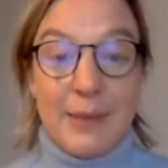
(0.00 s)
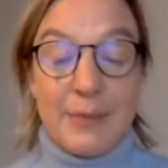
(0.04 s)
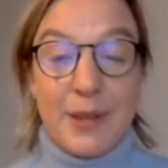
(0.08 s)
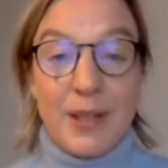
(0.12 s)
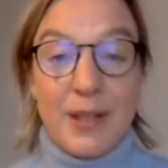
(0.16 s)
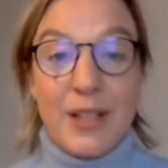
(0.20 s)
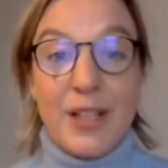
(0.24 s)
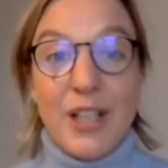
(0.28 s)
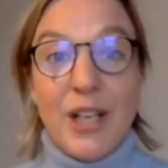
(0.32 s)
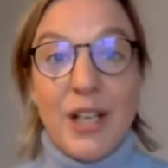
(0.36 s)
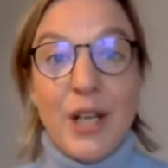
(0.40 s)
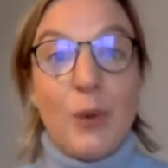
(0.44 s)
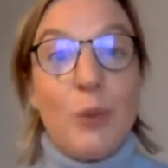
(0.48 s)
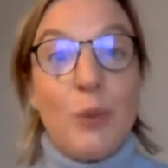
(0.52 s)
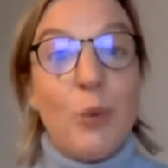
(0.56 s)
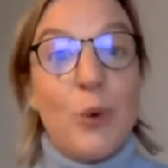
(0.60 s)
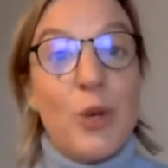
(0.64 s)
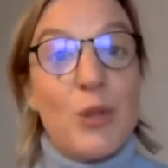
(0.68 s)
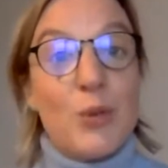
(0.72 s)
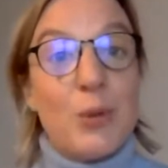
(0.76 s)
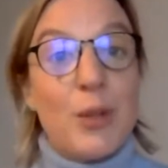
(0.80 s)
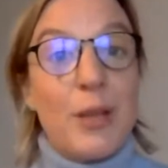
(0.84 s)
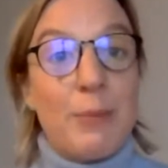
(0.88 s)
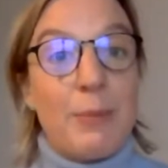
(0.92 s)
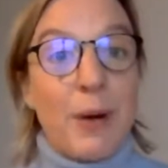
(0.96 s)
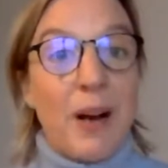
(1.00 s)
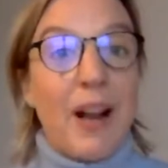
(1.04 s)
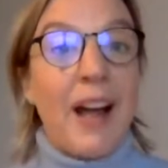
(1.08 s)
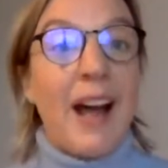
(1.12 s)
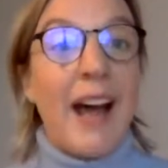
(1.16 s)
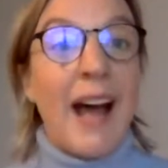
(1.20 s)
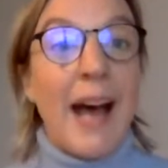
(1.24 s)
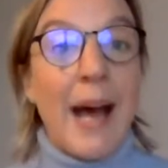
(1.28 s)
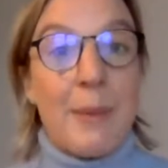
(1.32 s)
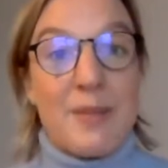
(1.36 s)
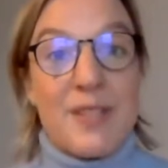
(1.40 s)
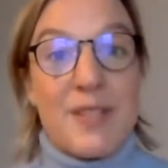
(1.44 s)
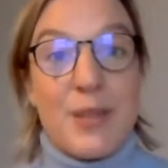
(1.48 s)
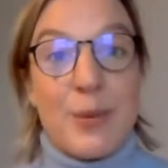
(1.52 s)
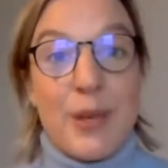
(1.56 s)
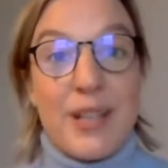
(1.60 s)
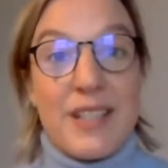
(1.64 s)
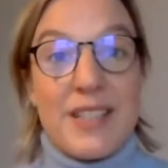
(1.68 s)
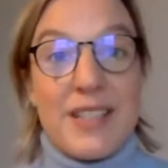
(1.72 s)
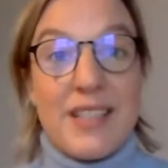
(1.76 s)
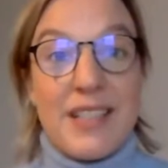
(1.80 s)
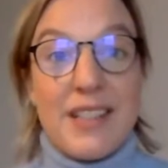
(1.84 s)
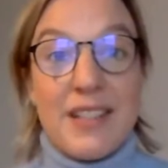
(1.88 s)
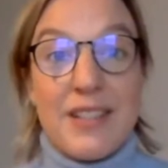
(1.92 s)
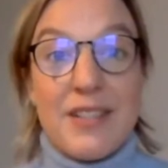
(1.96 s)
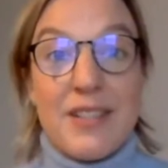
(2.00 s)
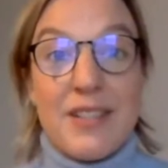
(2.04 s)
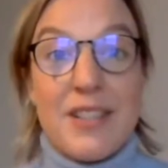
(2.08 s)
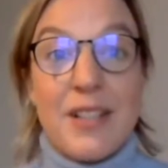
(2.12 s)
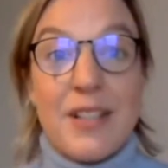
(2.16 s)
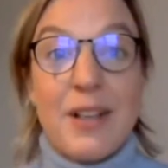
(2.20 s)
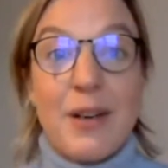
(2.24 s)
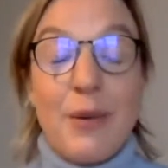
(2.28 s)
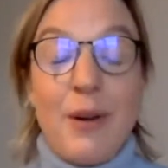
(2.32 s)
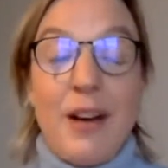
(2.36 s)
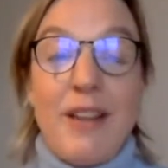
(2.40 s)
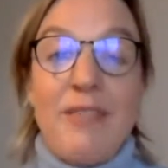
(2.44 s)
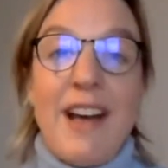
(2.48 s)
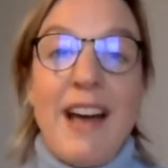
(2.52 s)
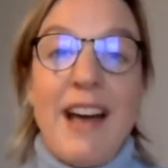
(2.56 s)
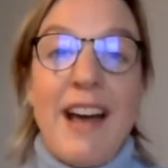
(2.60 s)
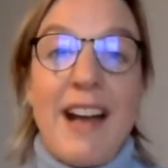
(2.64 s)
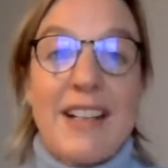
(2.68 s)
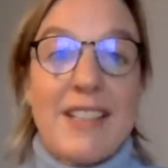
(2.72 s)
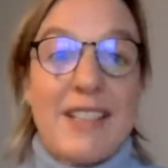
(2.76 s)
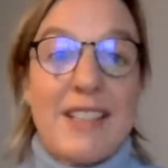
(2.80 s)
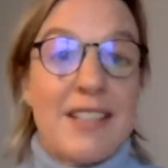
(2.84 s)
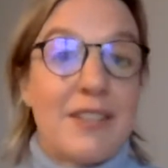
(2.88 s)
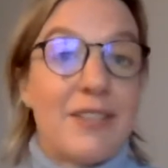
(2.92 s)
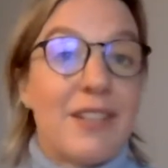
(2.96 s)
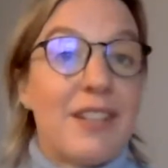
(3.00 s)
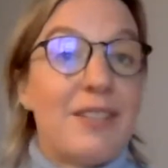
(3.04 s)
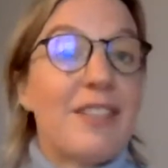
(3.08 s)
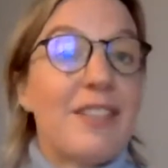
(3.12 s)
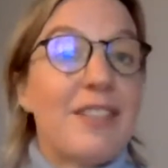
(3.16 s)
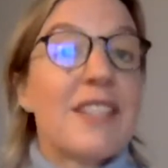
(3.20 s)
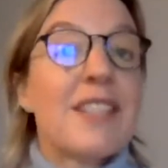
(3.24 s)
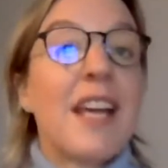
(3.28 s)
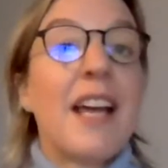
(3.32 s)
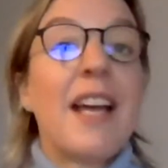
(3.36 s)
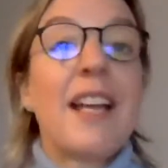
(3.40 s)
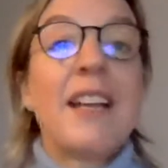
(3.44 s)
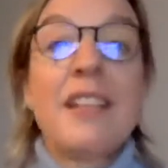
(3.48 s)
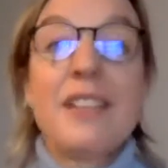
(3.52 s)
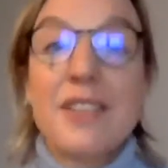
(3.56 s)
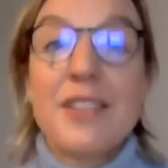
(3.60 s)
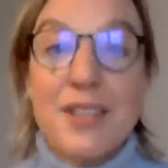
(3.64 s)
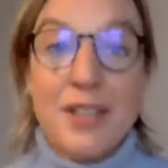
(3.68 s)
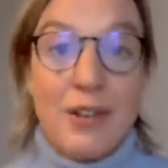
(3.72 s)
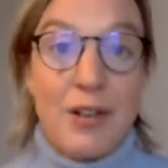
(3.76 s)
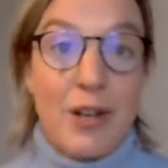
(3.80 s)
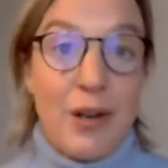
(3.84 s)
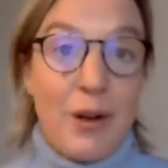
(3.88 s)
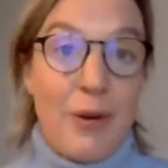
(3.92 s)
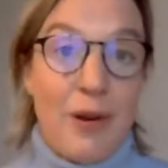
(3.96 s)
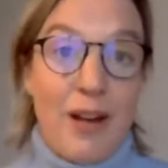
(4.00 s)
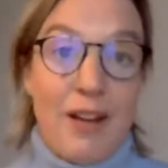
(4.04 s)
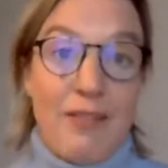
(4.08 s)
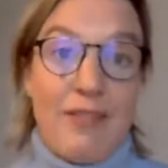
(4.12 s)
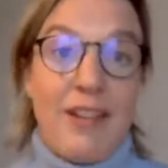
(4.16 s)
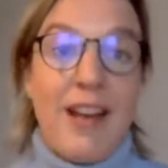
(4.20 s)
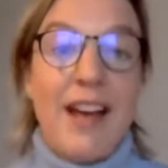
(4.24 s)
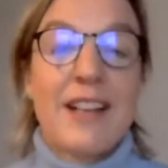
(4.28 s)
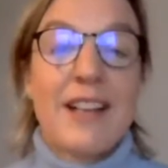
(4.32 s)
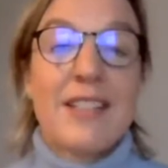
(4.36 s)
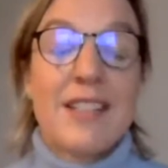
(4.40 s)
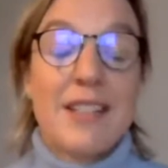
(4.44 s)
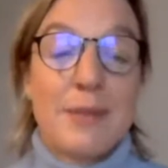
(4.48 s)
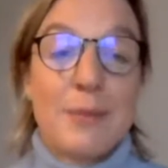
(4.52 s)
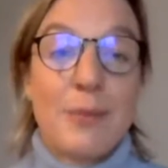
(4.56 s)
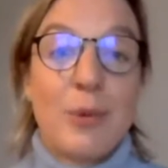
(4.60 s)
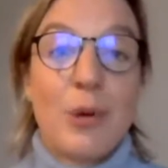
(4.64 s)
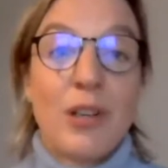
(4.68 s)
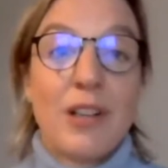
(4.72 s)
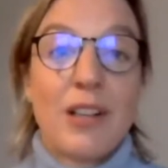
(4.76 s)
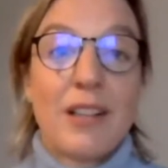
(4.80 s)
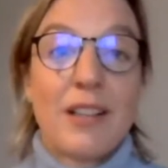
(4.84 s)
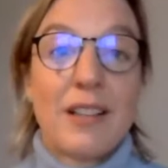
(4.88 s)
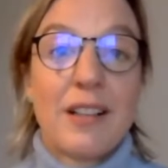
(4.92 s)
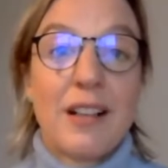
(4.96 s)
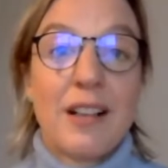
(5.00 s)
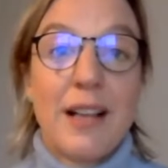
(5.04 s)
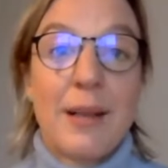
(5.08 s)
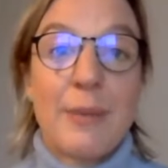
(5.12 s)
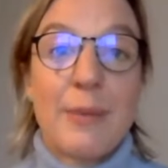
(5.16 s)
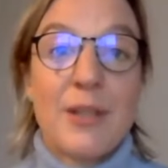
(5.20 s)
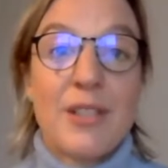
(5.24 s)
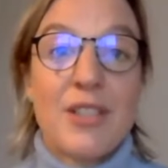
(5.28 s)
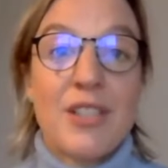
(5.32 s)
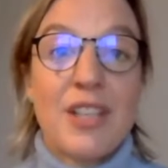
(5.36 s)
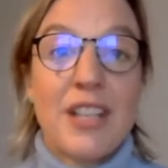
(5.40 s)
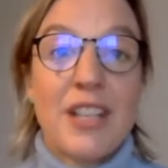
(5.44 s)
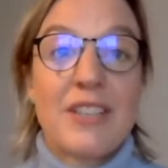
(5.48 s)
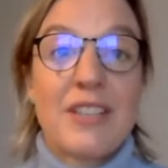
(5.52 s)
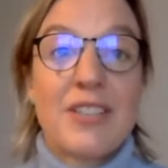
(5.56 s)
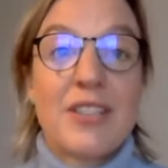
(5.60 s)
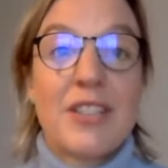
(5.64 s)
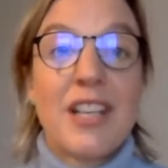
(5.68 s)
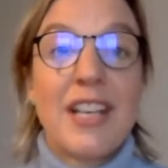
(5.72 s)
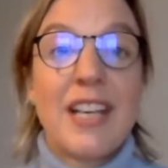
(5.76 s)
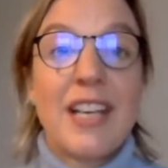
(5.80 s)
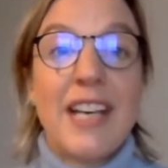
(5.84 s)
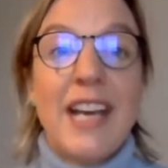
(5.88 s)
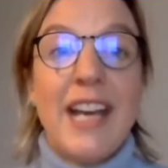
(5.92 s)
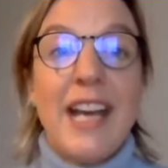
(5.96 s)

table, would we perhaps 20 years ago have acted, or even 10 years ago have acted more on climate change?